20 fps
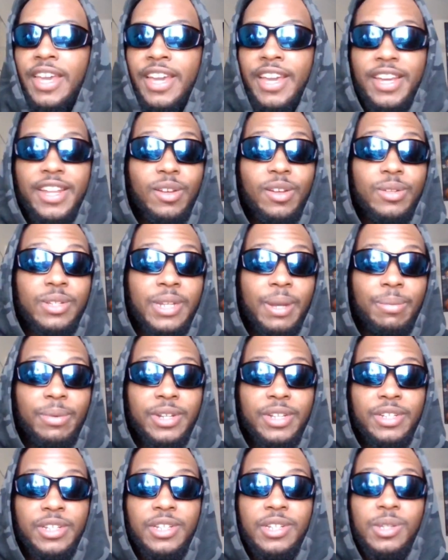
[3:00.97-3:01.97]
And on top
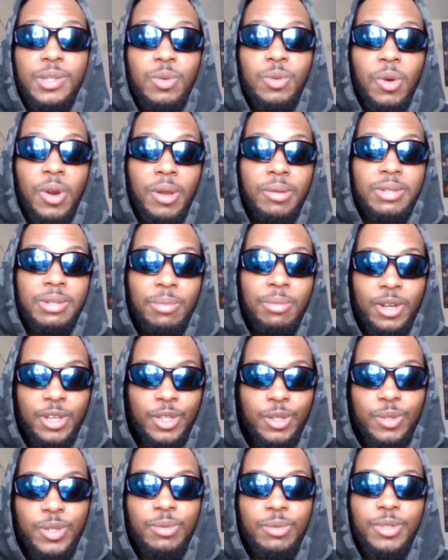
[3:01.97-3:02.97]
of that, she subscribed to
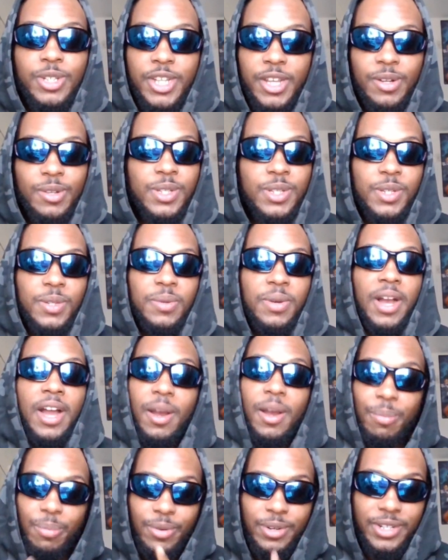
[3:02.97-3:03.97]
my YouTube channel, so
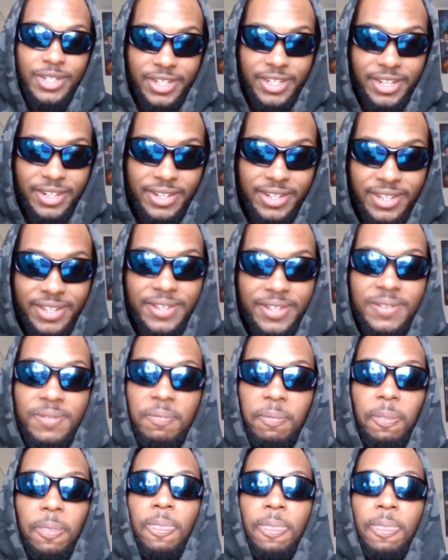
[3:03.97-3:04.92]
I appreciate that.